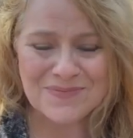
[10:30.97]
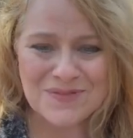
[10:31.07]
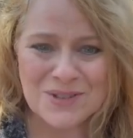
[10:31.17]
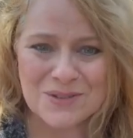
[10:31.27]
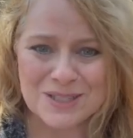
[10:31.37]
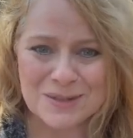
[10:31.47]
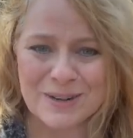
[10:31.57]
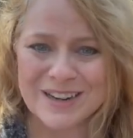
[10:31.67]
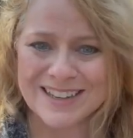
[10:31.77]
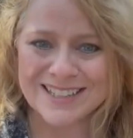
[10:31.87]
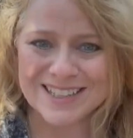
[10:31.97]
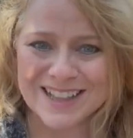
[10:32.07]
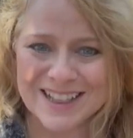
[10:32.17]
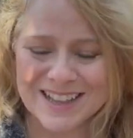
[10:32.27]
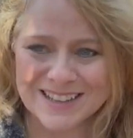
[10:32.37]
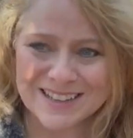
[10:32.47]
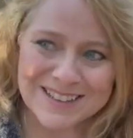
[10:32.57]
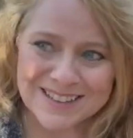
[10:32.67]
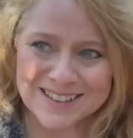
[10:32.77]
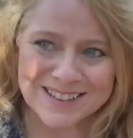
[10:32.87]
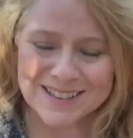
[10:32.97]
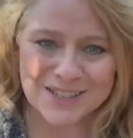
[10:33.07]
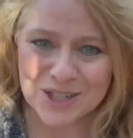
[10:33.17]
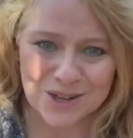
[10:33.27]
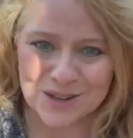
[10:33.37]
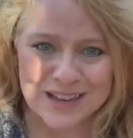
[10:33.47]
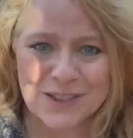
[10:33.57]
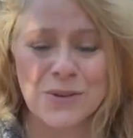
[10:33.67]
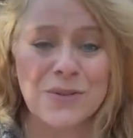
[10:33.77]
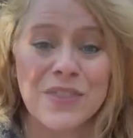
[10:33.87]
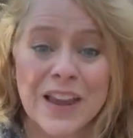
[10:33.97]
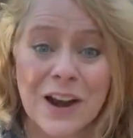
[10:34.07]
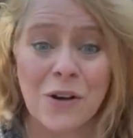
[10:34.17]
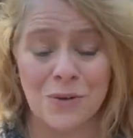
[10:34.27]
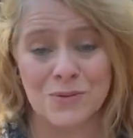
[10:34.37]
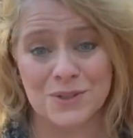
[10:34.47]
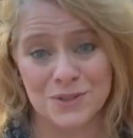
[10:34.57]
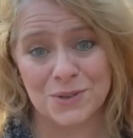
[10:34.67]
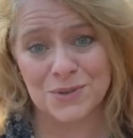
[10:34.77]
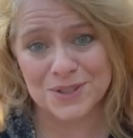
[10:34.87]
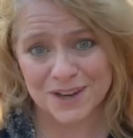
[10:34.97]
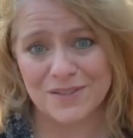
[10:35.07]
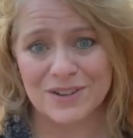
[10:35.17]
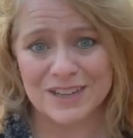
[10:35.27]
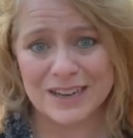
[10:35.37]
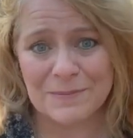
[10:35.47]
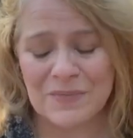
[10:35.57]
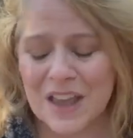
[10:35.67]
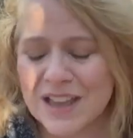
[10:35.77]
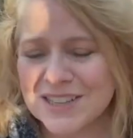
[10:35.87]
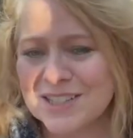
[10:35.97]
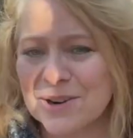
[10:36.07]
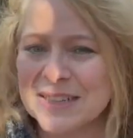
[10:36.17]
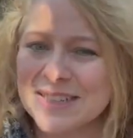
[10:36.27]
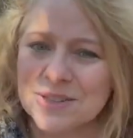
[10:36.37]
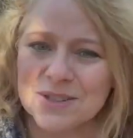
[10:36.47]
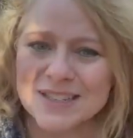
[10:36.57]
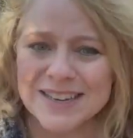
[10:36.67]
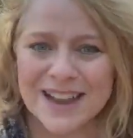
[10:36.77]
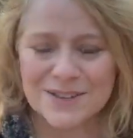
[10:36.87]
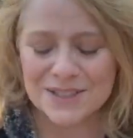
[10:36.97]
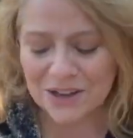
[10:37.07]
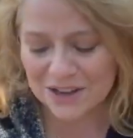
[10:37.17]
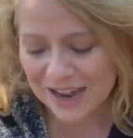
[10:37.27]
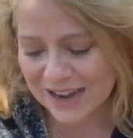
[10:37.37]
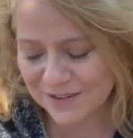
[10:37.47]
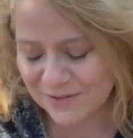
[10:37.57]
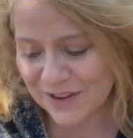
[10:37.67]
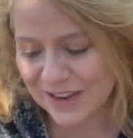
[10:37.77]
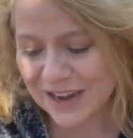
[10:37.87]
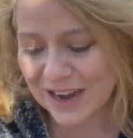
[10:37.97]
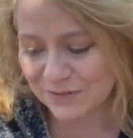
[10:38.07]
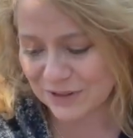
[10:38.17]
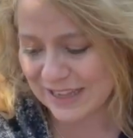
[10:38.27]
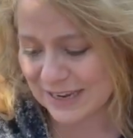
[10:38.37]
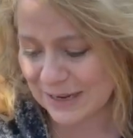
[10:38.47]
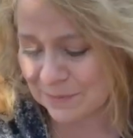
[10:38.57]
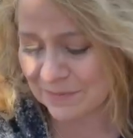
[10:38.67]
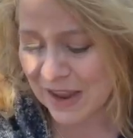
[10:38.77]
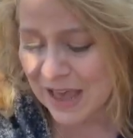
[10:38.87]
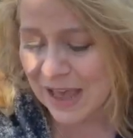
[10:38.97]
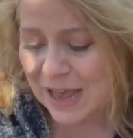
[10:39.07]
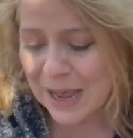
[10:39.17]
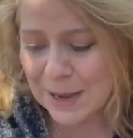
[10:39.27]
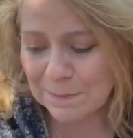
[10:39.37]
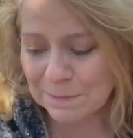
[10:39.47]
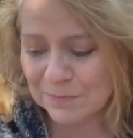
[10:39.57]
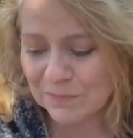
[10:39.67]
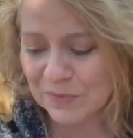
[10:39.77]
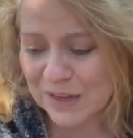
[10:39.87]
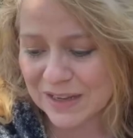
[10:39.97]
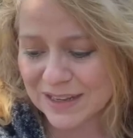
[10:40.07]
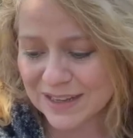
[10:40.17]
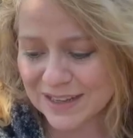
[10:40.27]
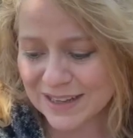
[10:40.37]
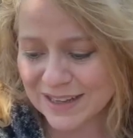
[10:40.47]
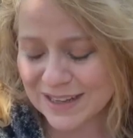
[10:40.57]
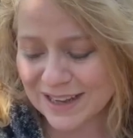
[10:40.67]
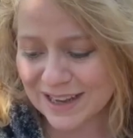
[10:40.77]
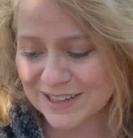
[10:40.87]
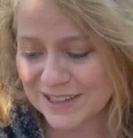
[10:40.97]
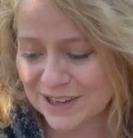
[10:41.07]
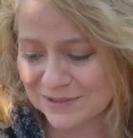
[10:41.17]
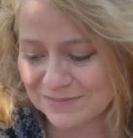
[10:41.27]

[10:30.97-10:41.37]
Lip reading: to experience the journey through their own soul sovereignty. So it's interesting how it's all kind of related. You know,